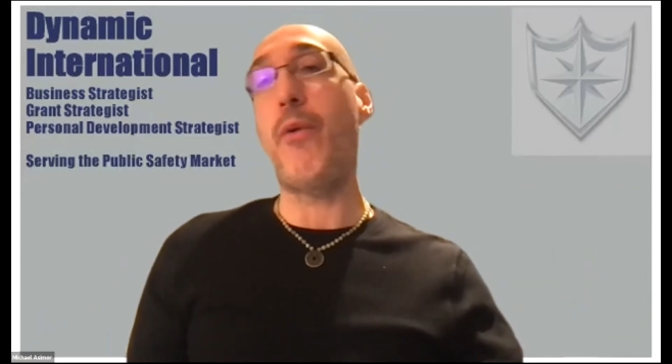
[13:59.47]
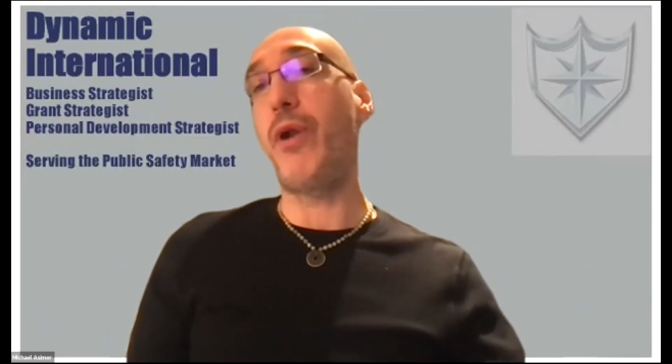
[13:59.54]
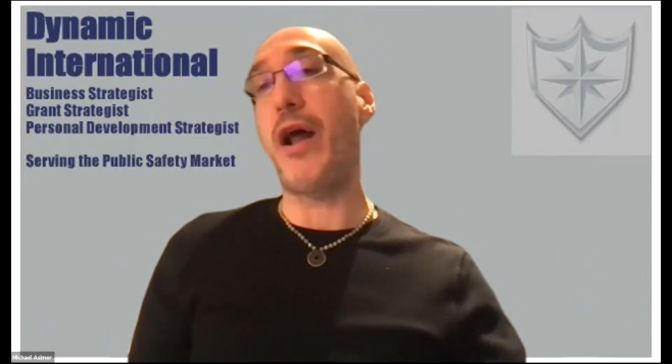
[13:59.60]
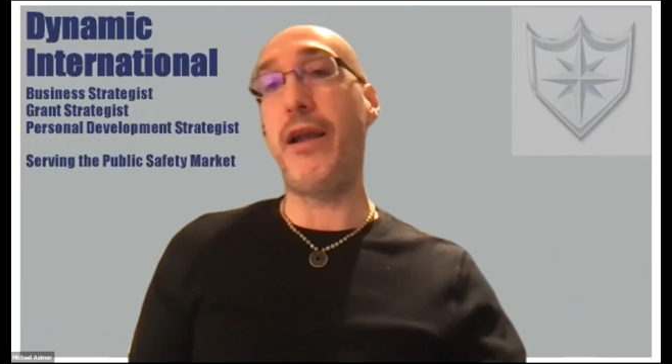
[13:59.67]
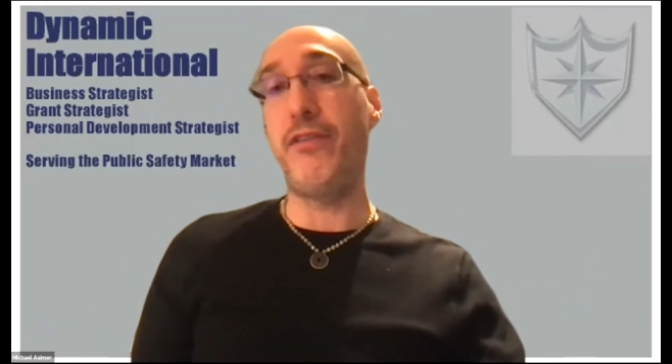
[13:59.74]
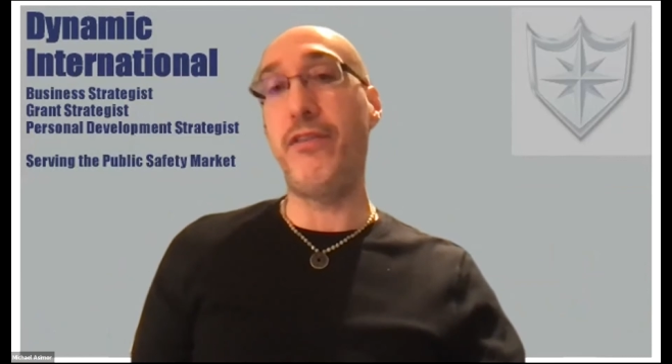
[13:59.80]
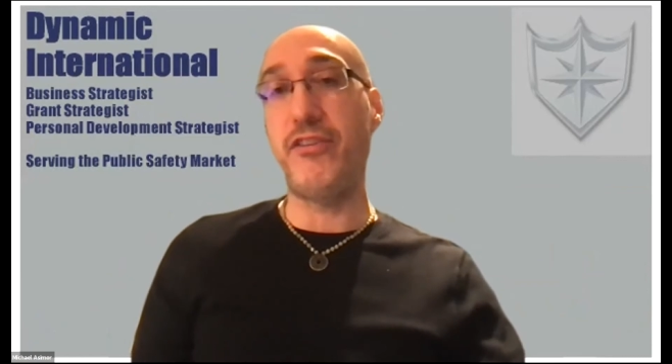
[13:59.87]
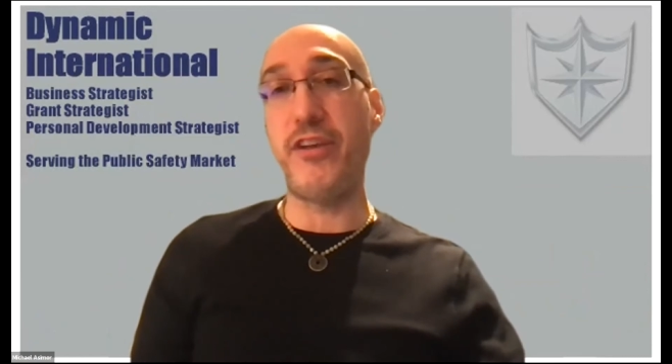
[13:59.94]
what
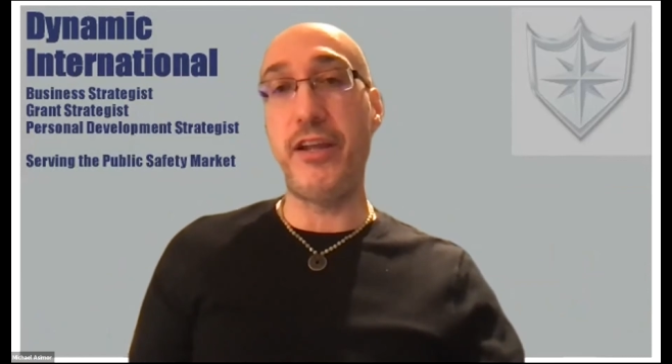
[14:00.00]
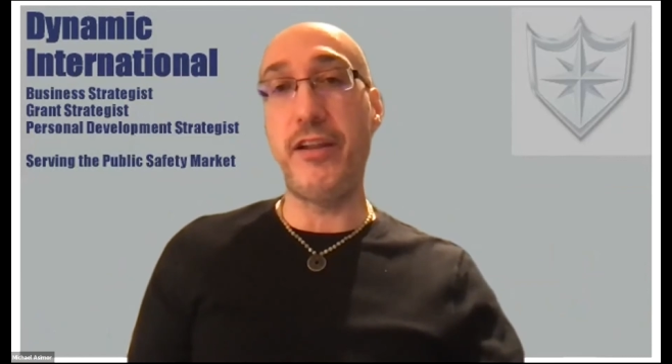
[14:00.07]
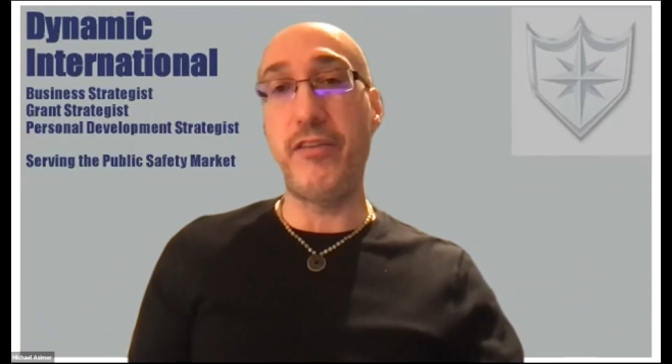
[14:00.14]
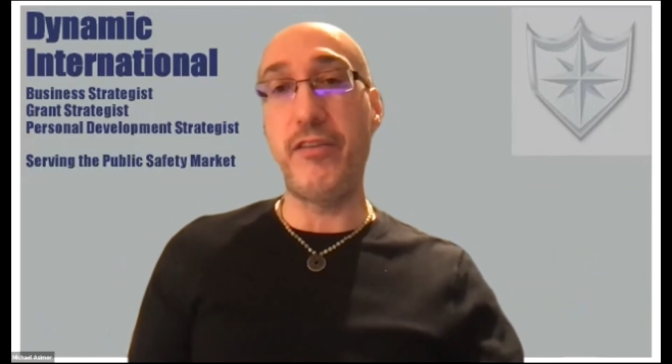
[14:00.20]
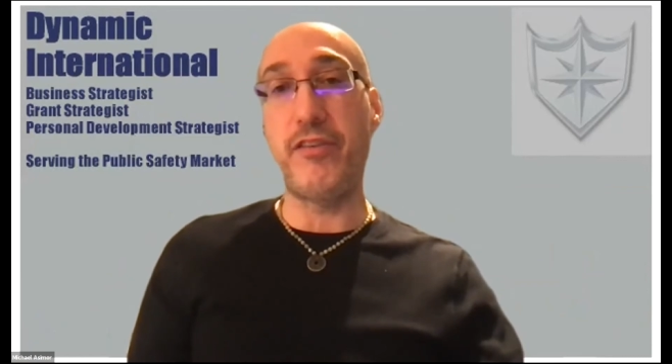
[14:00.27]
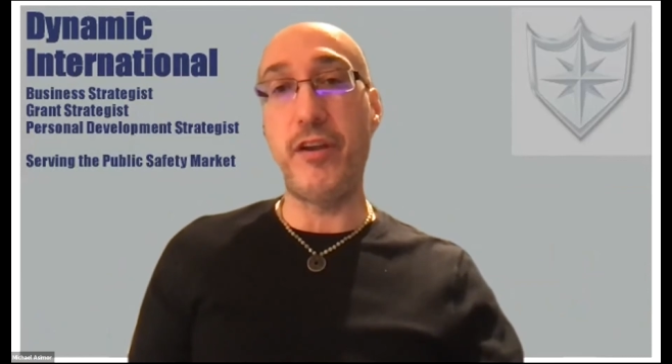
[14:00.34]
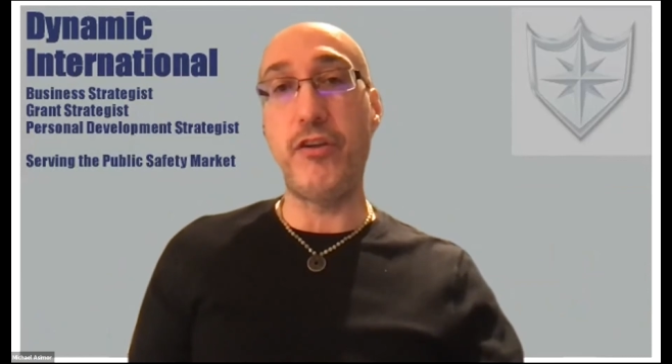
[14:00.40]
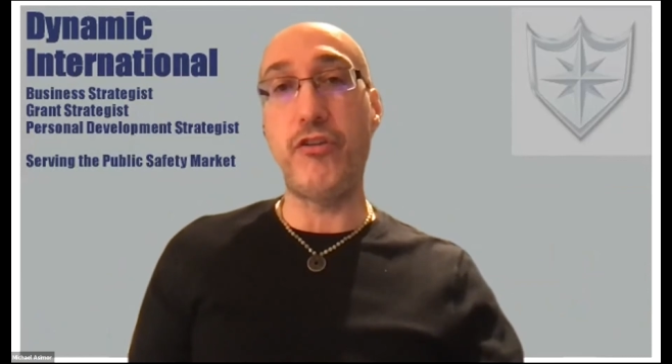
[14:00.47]
I see in
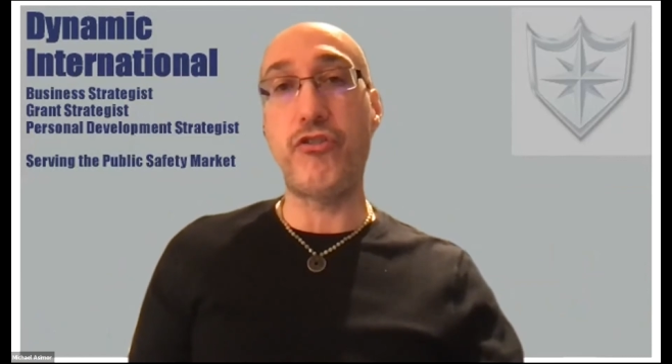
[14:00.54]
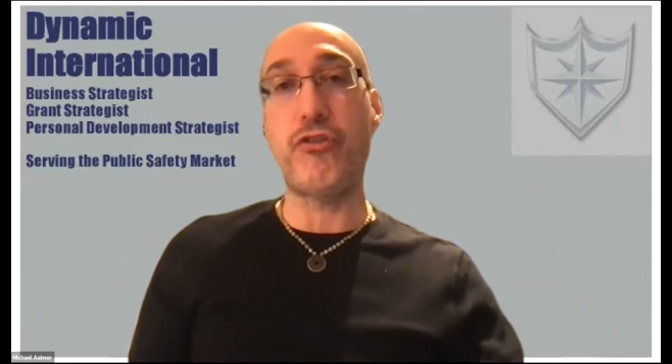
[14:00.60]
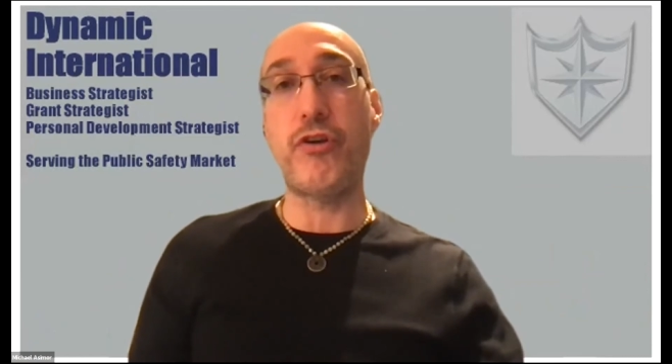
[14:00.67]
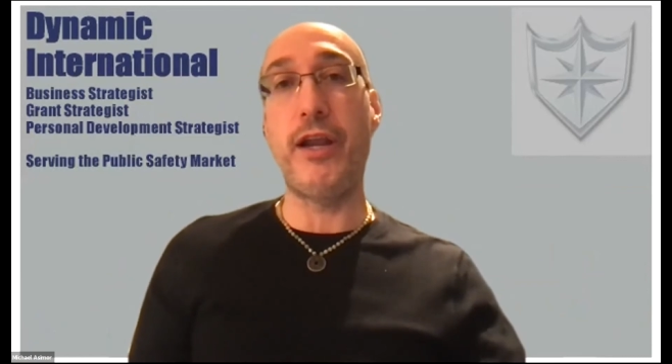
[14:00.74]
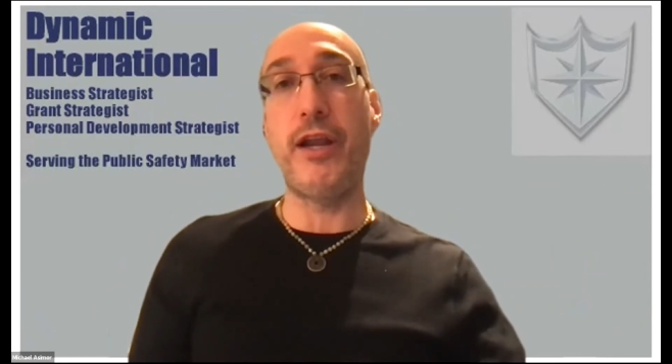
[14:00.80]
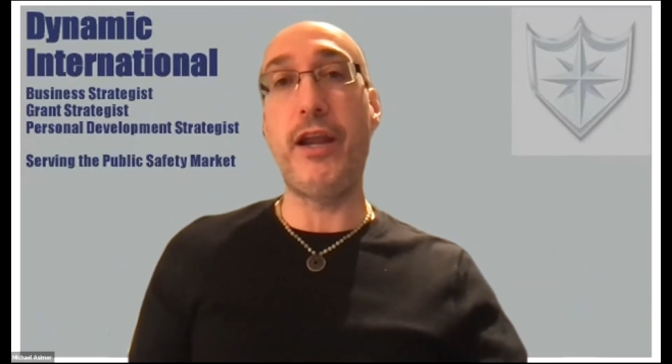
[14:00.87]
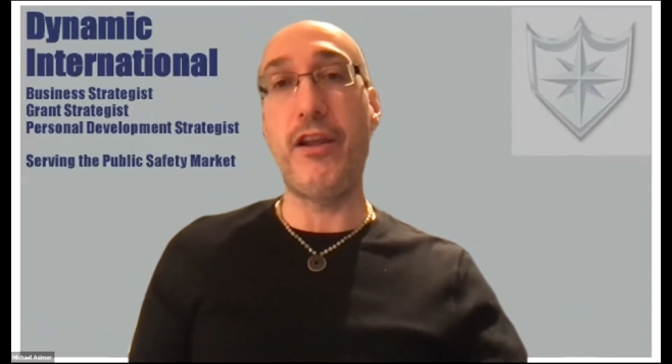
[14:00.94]
this industry